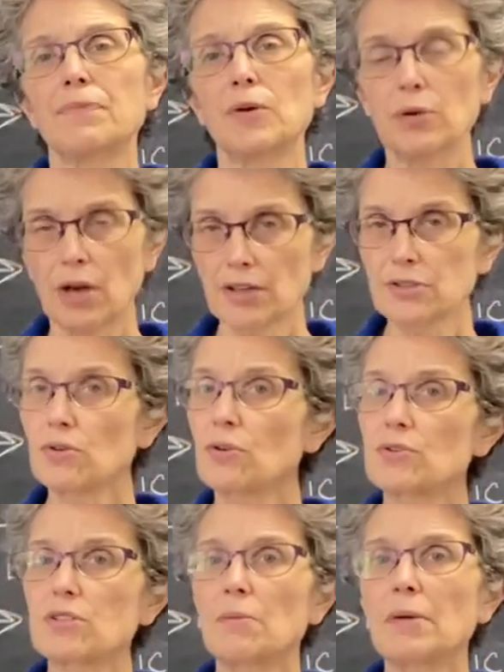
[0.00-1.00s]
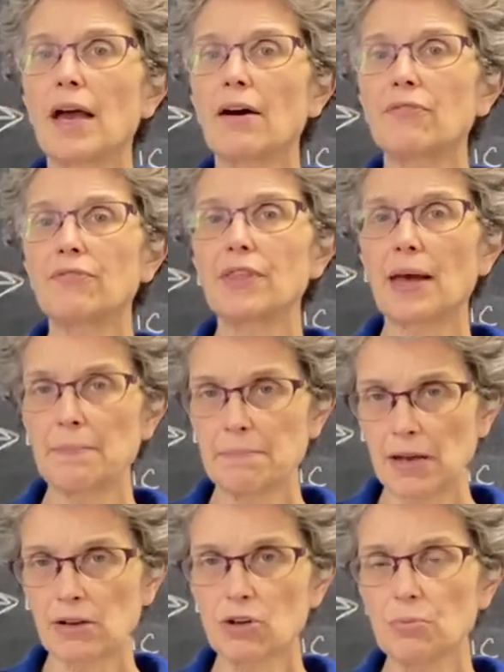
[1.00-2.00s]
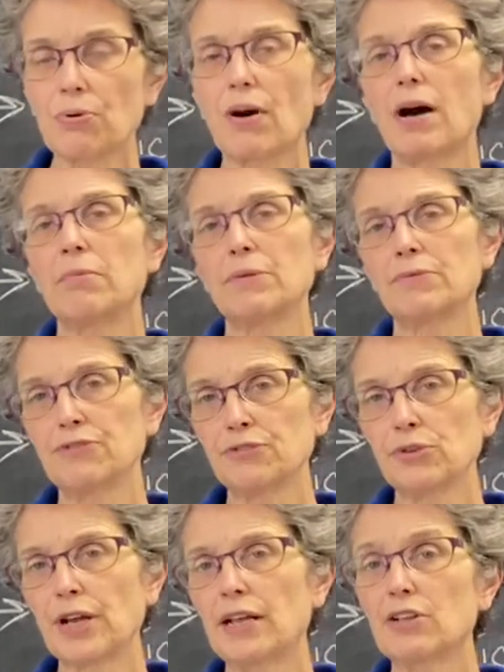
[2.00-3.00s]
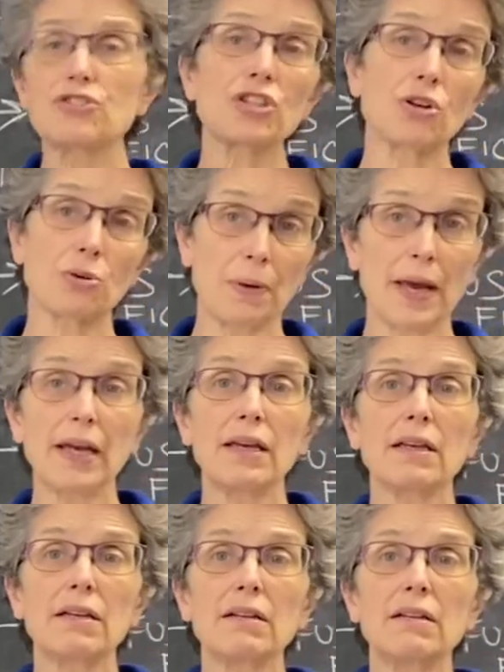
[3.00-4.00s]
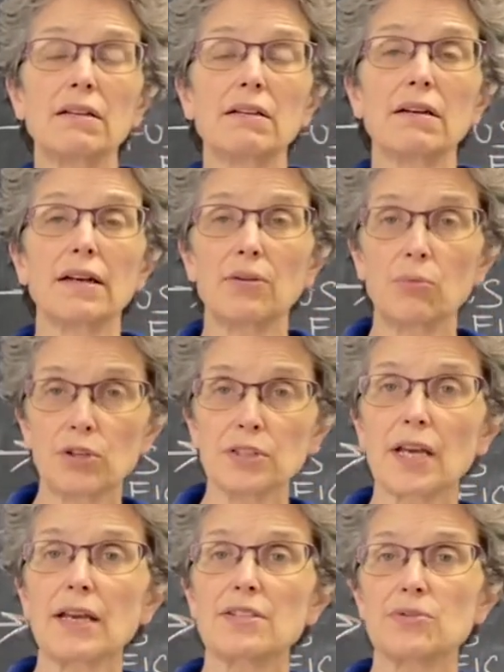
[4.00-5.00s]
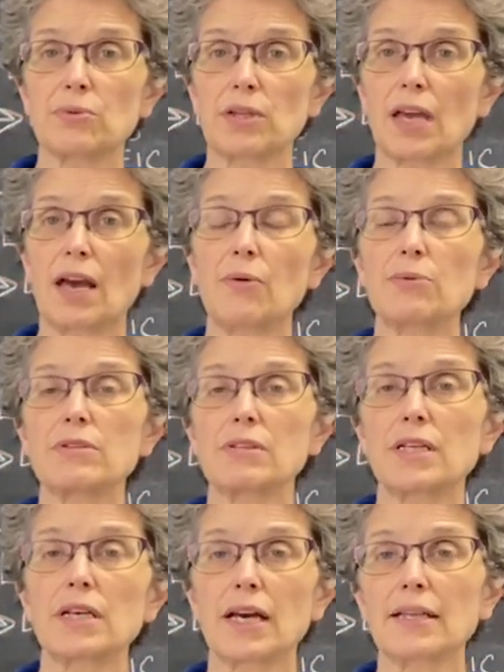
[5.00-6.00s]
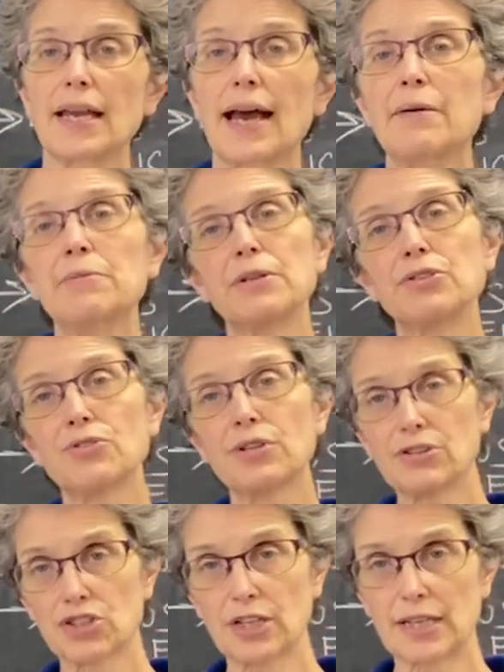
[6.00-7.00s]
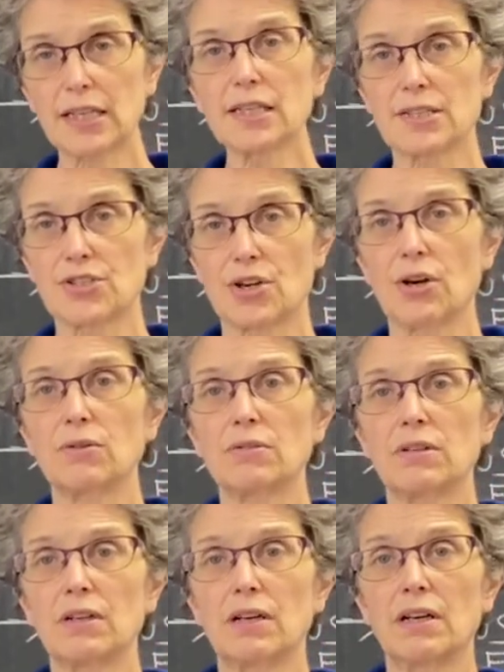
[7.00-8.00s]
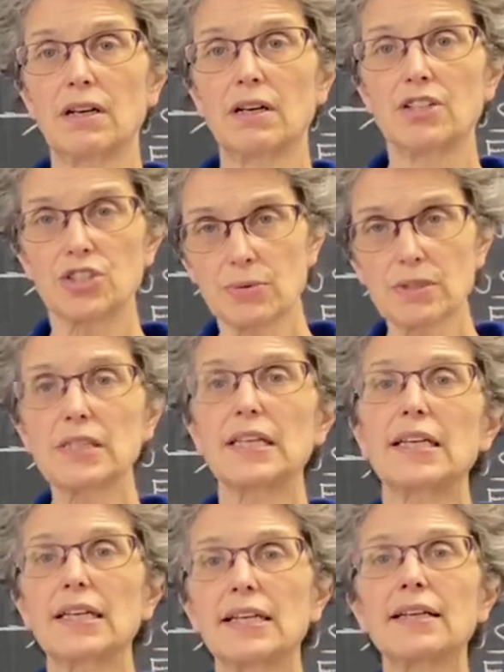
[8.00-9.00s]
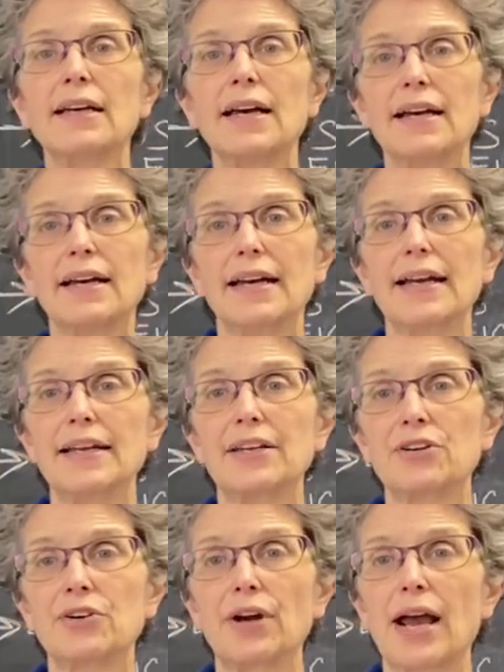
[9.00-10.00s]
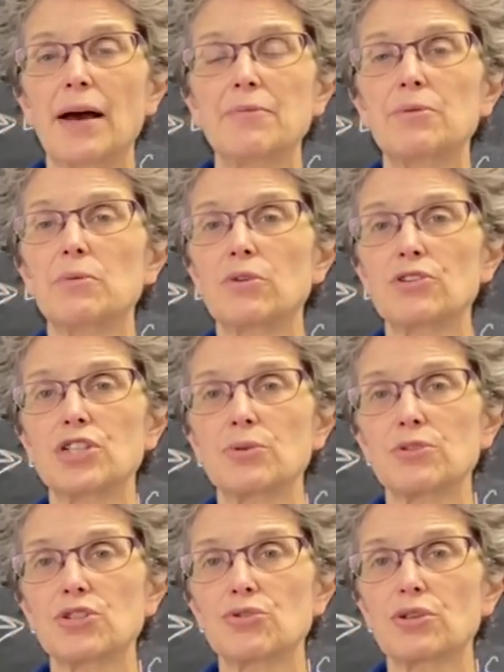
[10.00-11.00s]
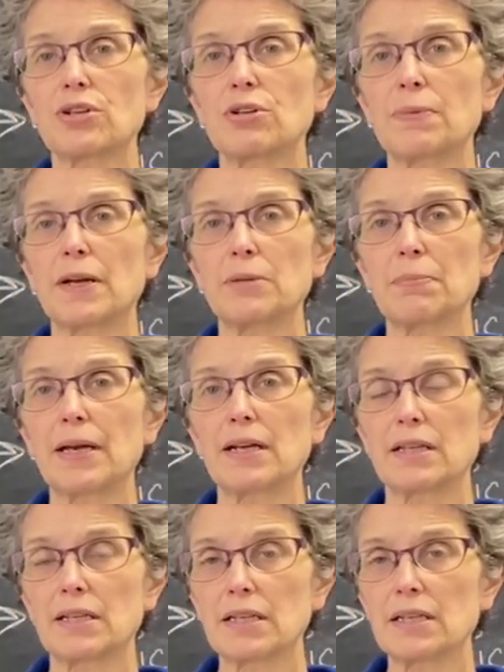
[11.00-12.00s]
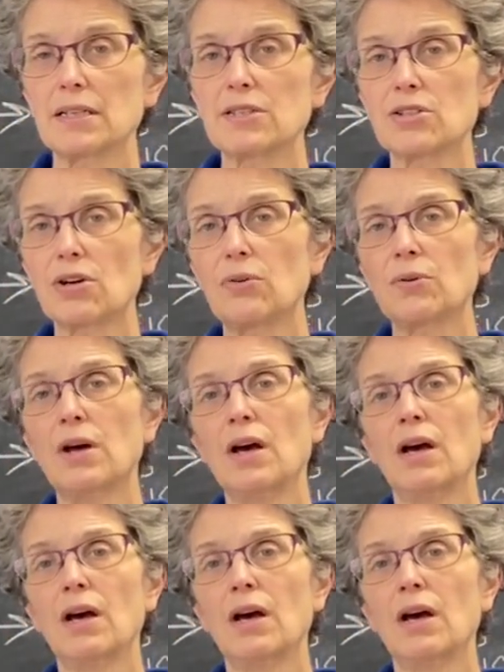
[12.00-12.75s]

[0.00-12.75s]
We also know some have that medical problem, food allergy or pain. I had one case where the cat was licking on the abdomen and turned out she had a kidney stone. She was licking in her abdomen where she was triggered by the pain of the kidney stone.